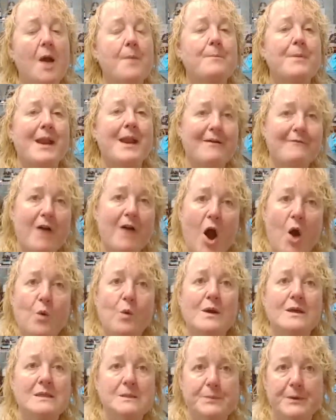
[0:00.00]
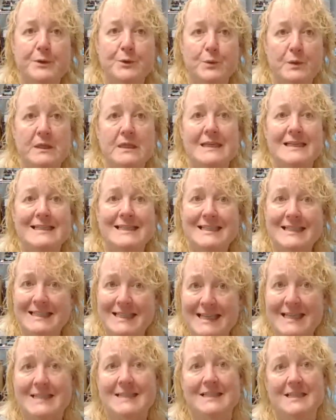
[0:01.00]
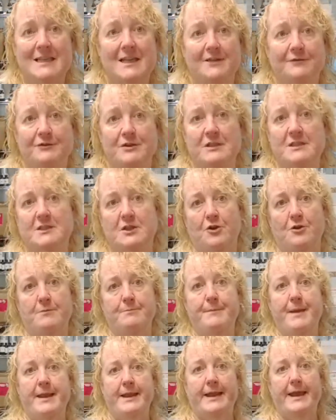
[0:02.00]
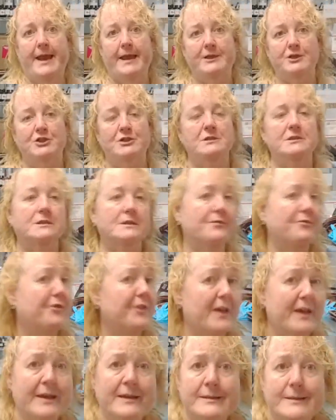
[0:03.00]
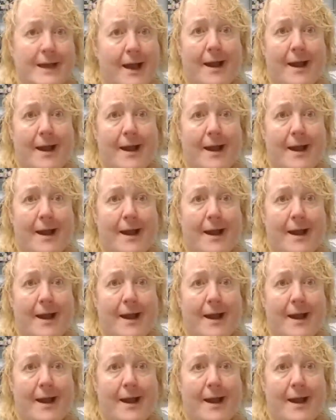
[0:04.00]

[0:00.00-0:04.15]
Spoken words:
but I've always been really sensitive to certain medications and things.